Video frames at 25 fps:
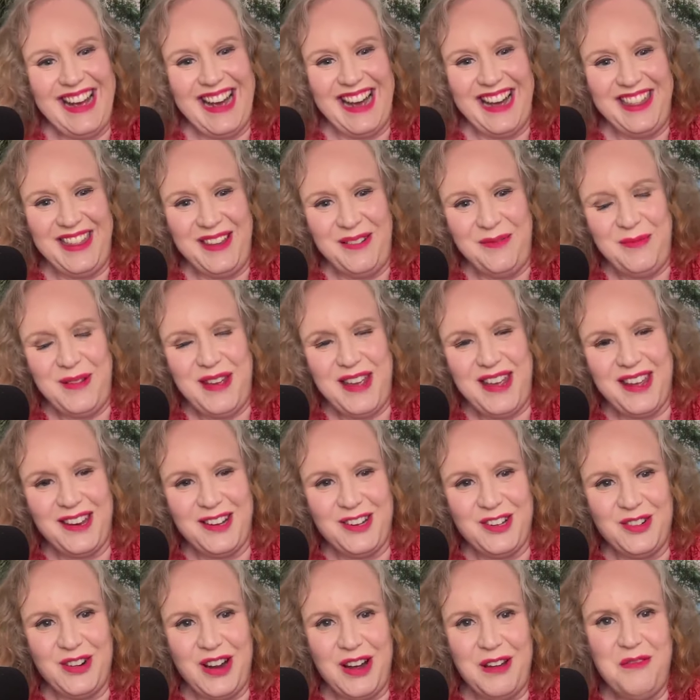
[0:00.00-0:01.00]
And then we
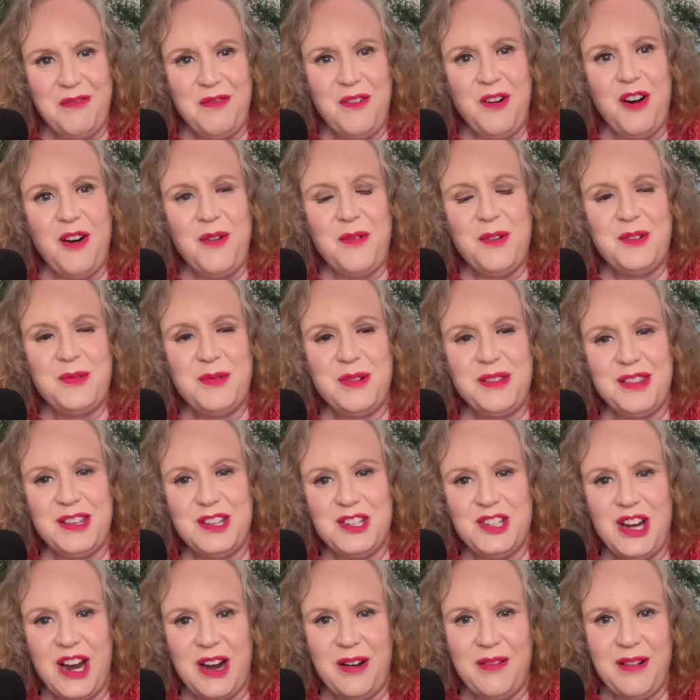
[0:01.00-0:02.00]
can drive forward with the
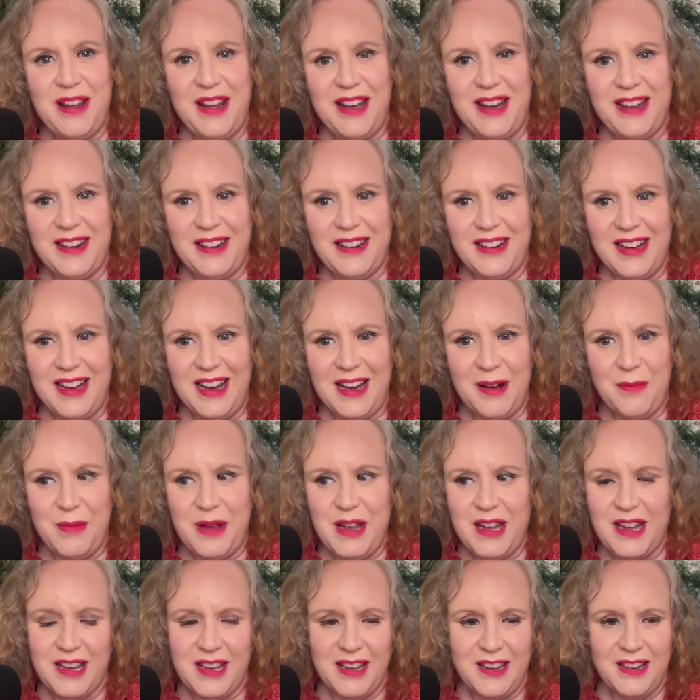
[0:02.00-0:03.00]
chariot and
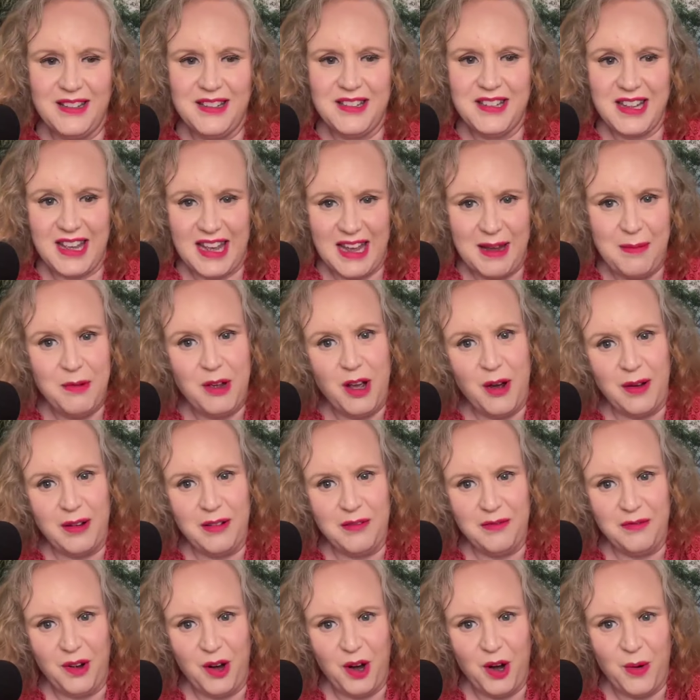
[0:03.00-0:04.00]
we can keep going
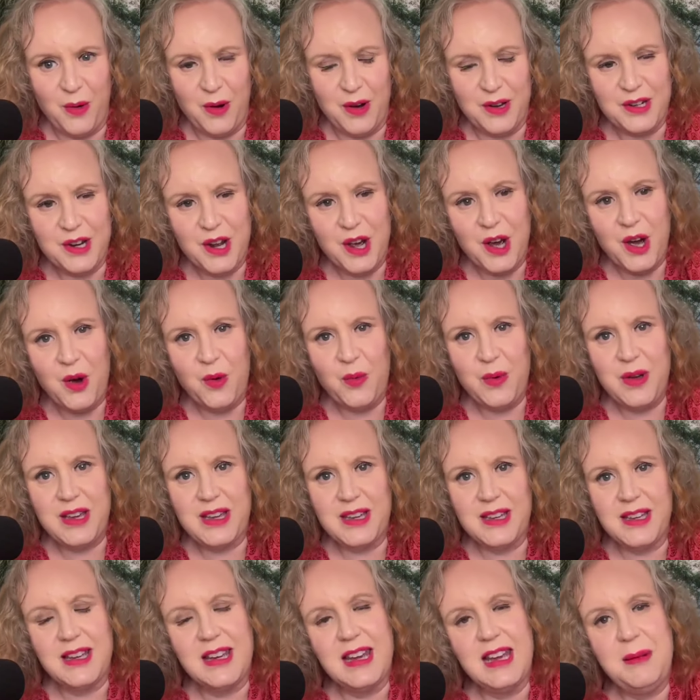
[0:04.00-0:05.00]
forward. We
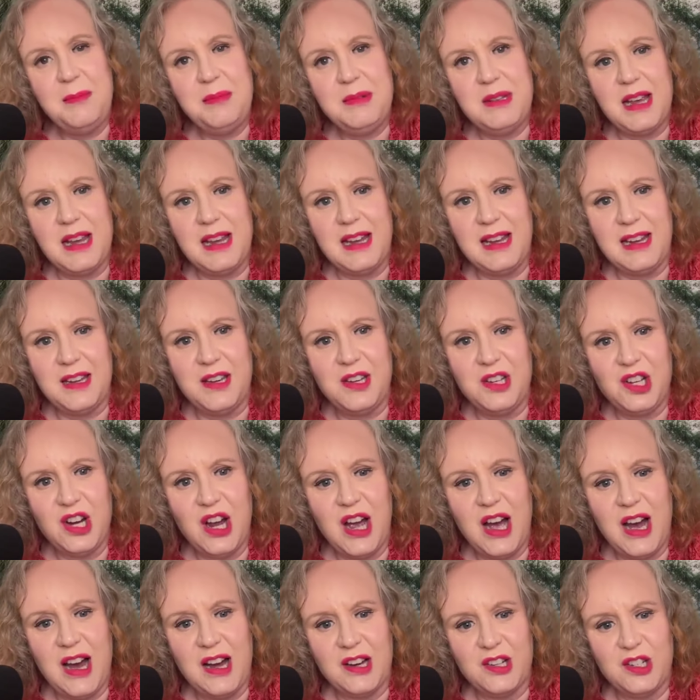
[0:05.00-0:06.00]
can keep taking
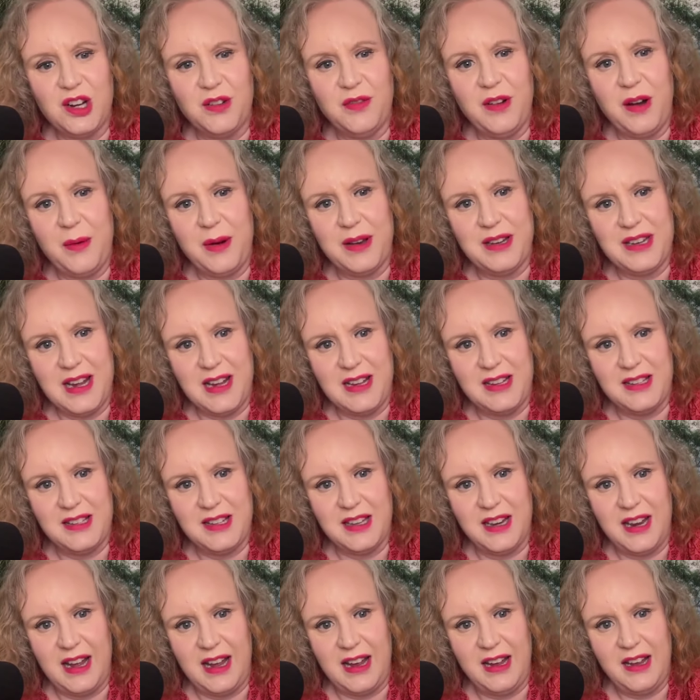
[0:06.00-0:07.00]
charge of our
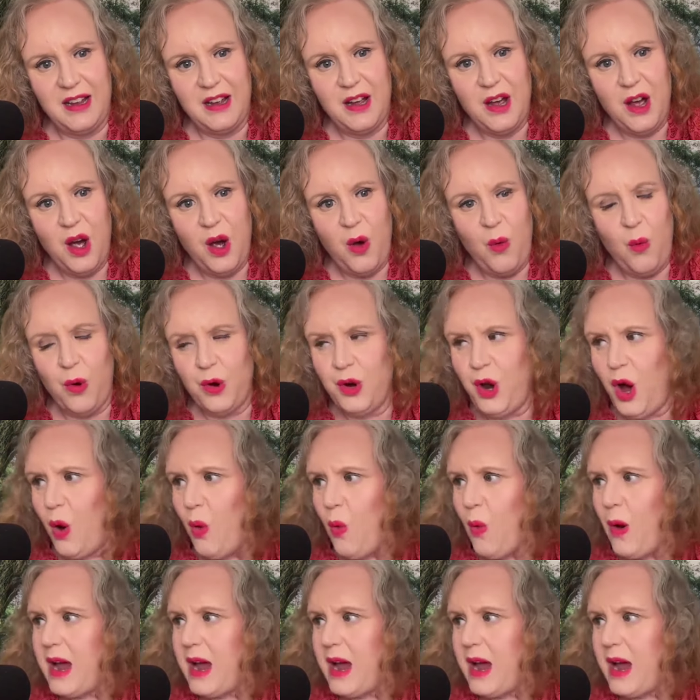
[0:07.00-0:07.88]
destiny. We're not